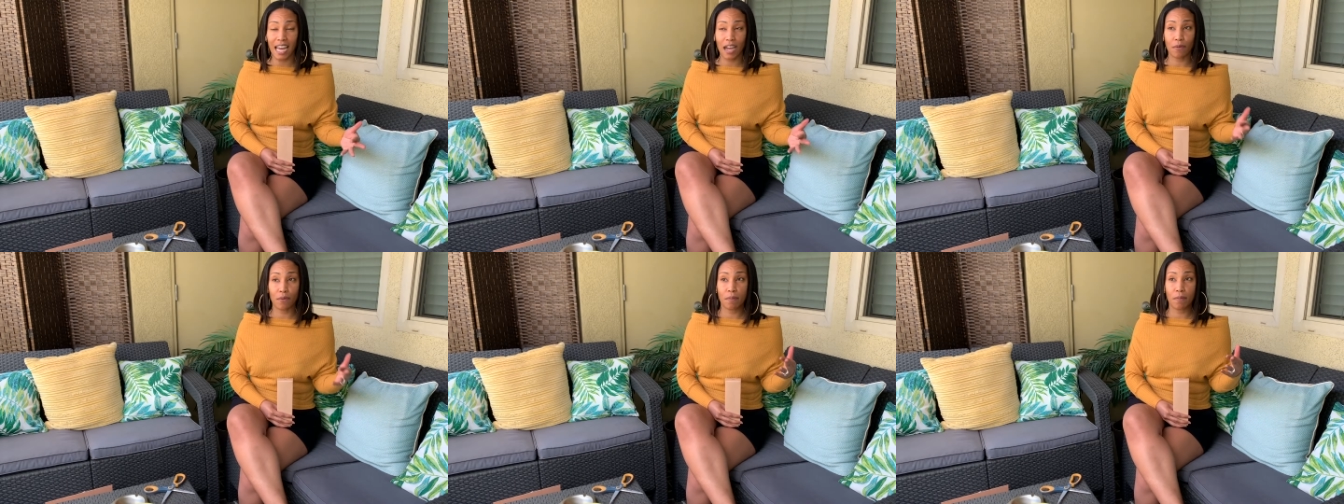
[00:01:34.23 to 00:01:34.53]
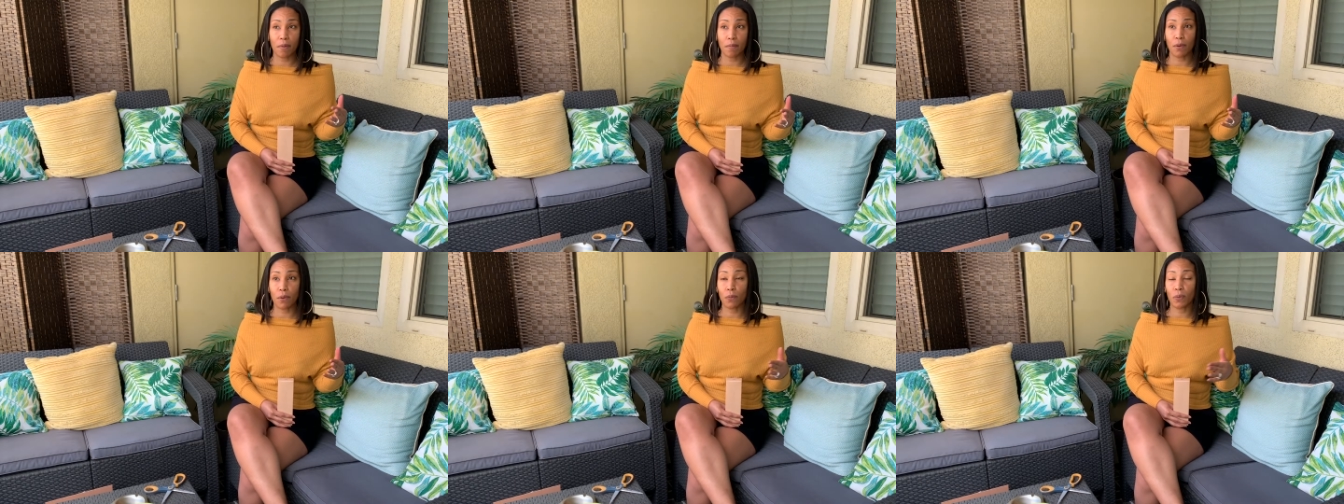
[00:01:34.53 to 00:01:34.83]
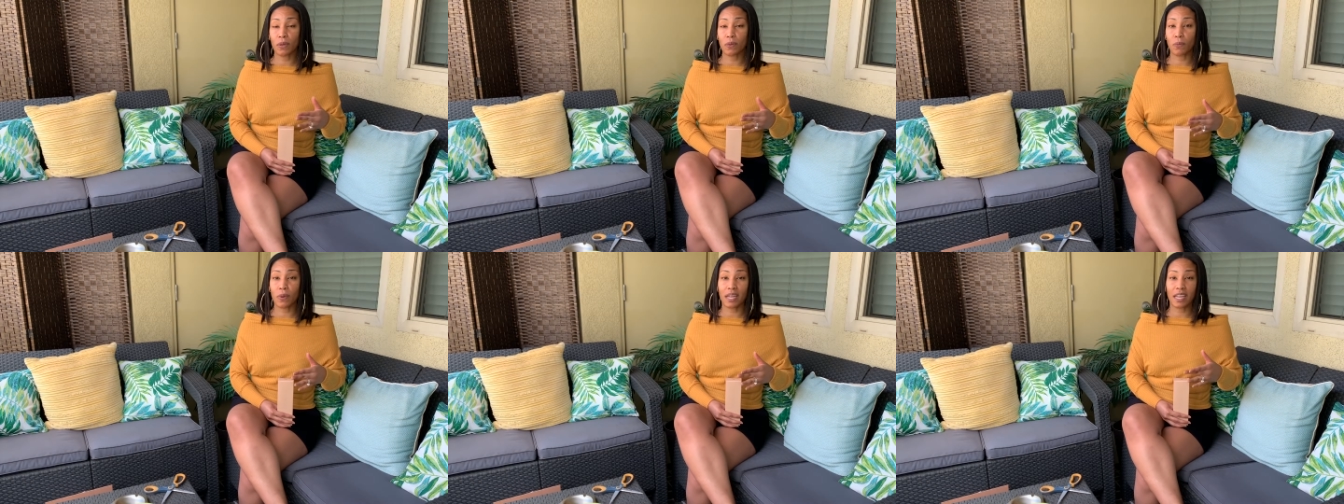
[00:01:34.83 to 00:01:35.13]
I remember
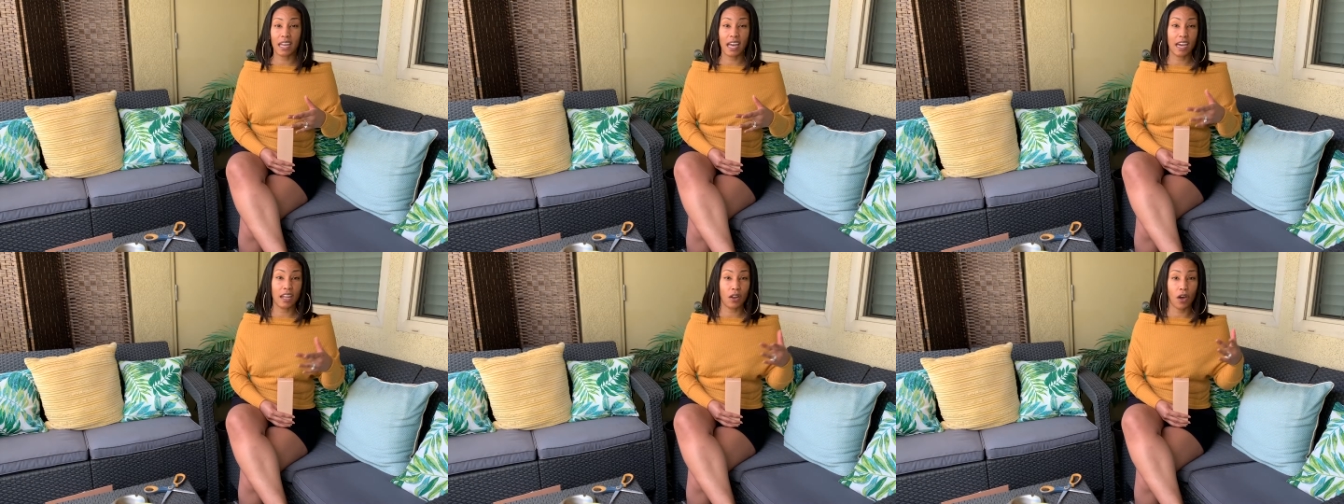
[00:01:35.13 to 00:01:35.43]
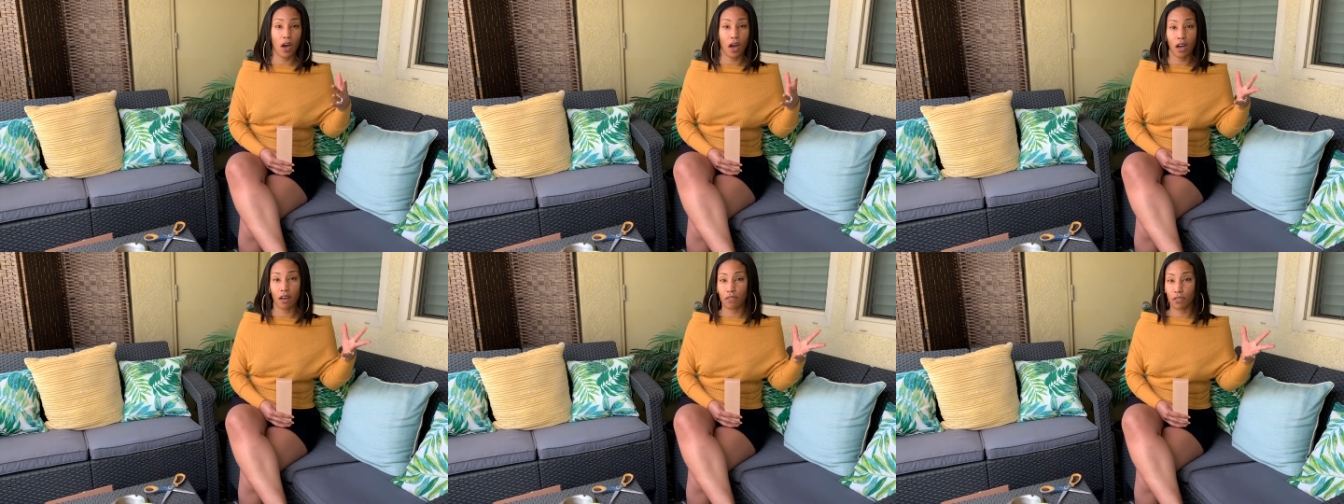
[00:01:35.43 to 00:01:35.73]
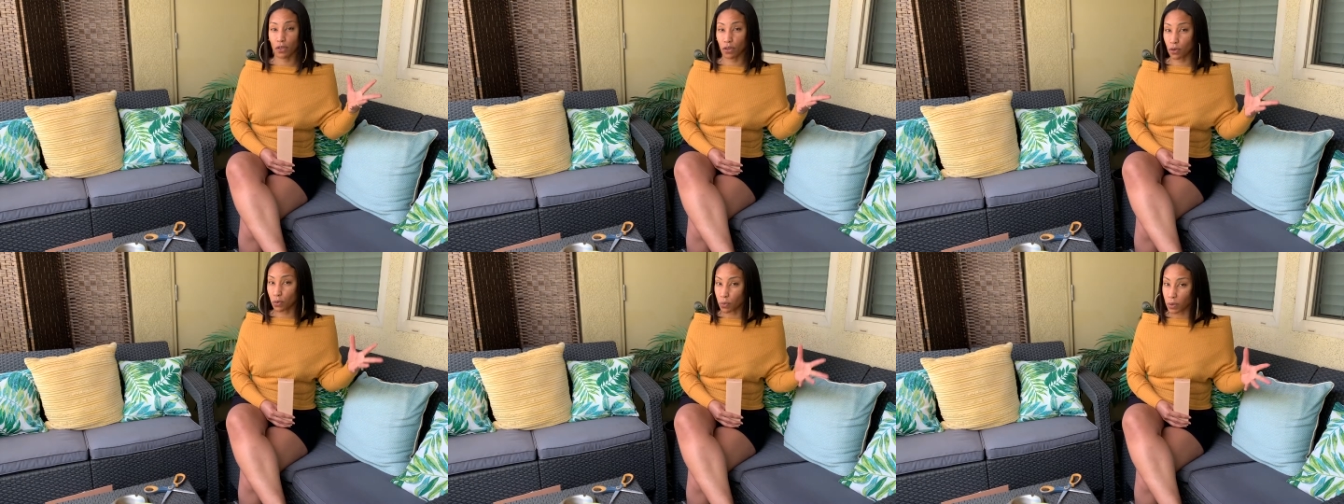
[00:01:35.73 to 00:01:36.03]
we went kind of off
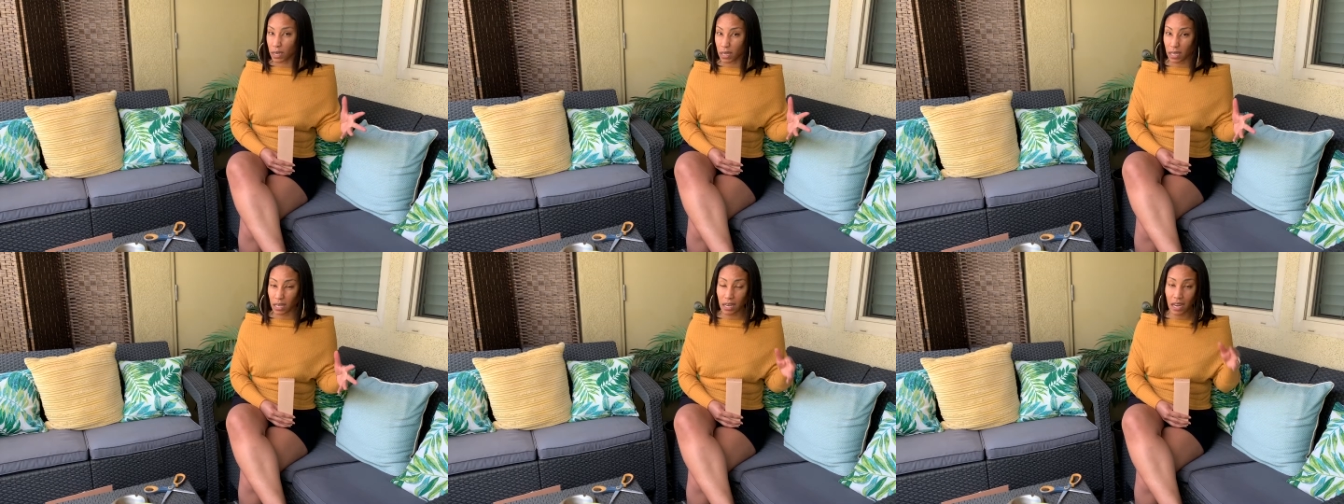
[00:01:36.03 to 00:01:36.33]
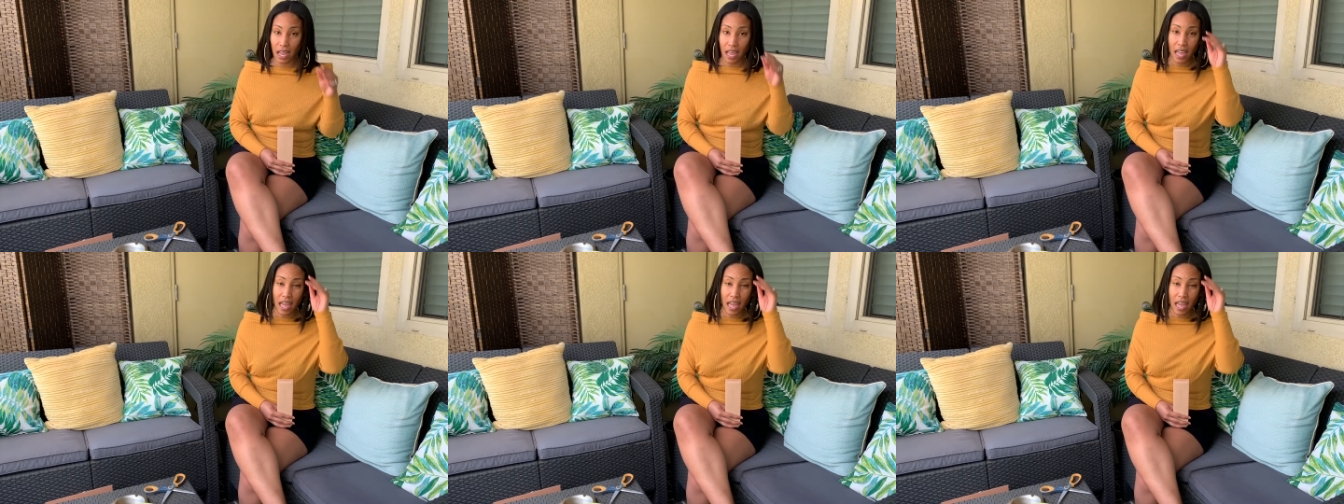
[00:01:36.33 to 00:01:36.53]
the grid